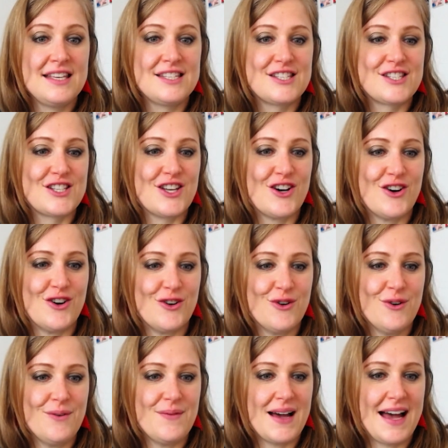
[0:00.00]

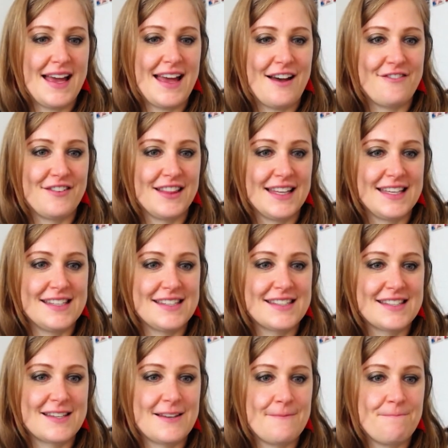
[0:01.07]
So I have a
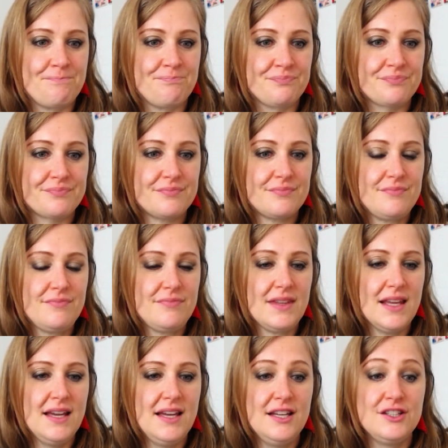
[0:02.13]
list.
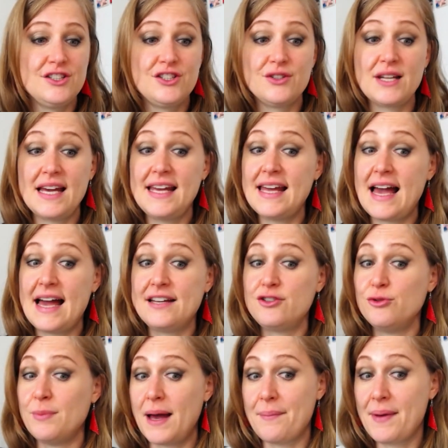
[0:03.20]
Today I
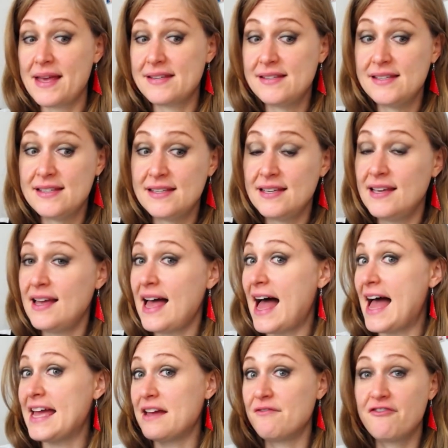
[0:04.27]
do my best,
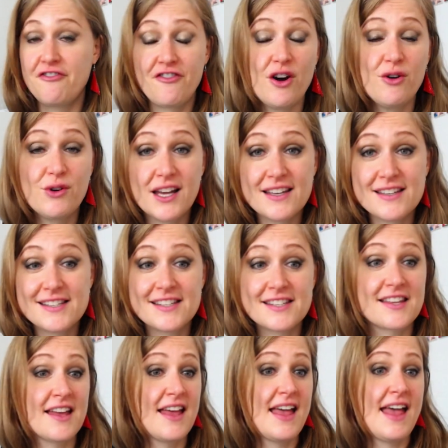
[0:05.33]
I am
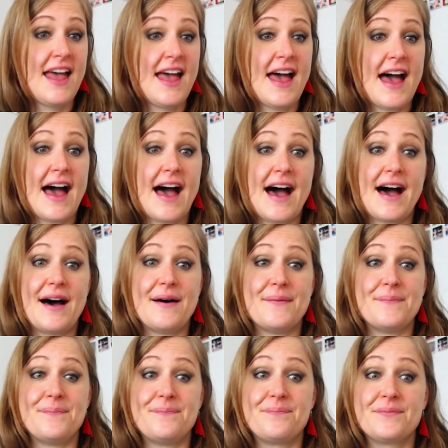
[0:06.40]
focused,
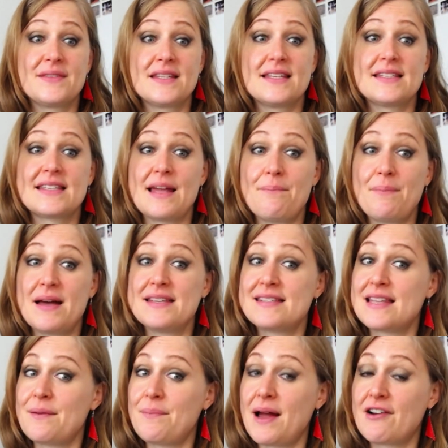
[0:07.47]
step by
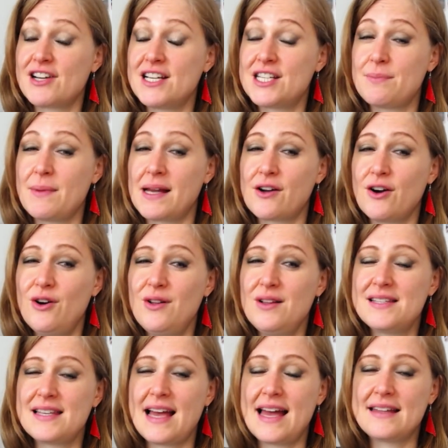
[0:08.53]
step I reach my
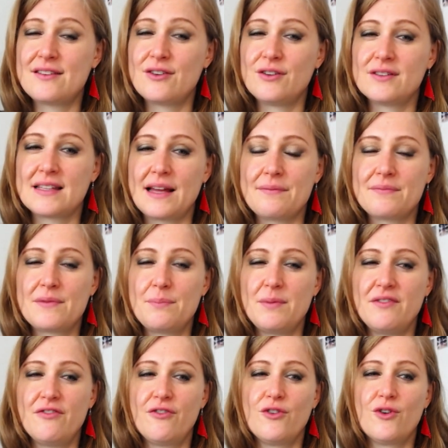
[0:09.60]
goals. I told that
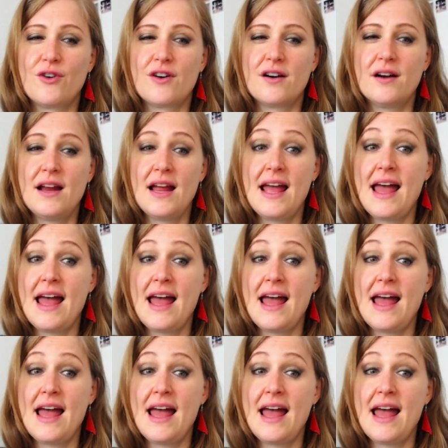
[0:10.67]
before.